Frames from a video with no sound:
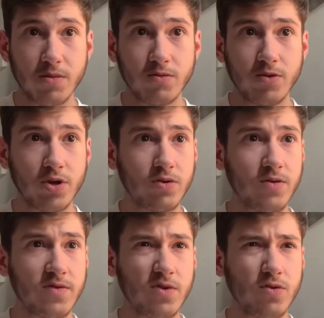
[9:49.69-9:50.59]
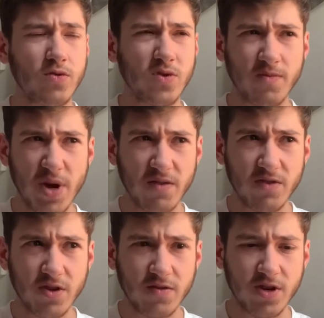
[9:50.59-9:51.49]
We don't even know who the main
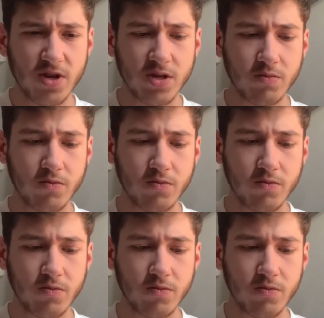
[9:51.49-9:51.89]
villain is.